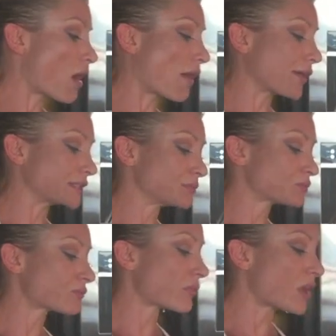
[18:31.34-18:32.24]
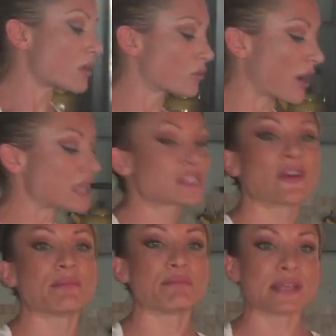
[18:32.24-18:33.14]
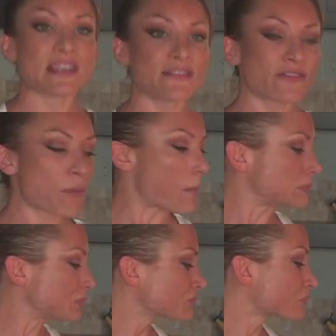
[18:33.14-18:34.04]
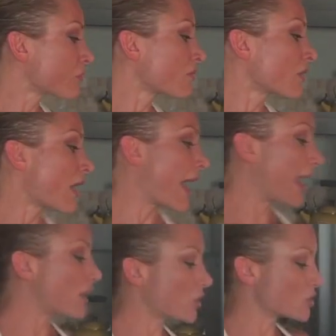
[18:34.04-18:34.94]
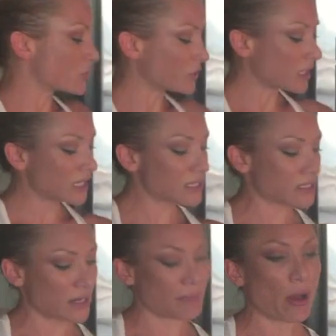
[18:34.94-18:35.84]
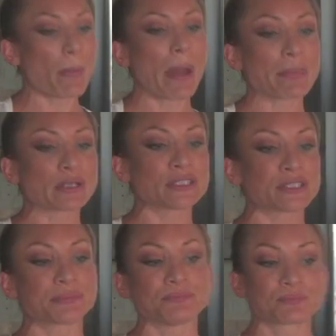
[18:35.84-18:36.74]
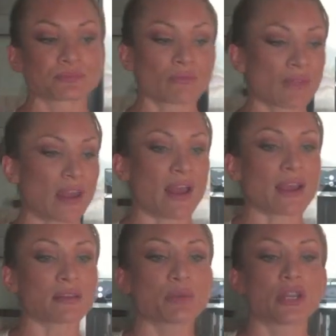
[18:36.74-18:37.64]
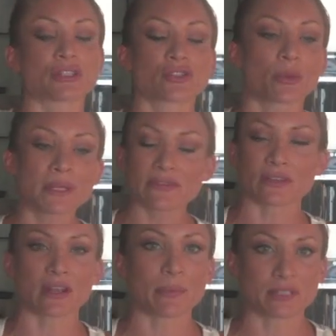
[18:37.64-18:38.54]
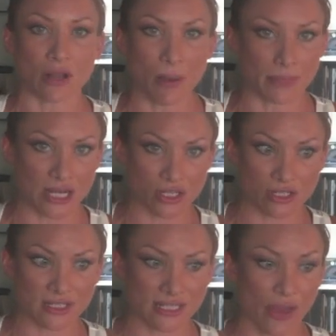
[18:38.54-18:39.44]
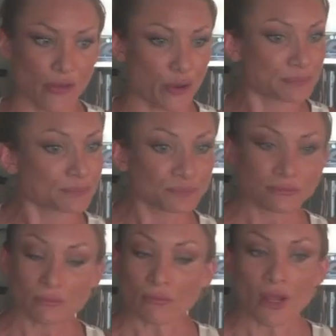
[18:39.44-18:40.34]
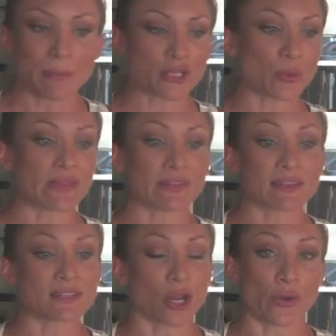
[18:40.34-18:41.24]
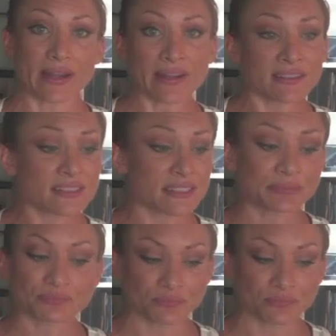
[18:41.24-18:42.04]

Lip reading: our grass-fed beef, and our zucchinis and bell peppers. And I can put so many different types of combinations together between these ingredients.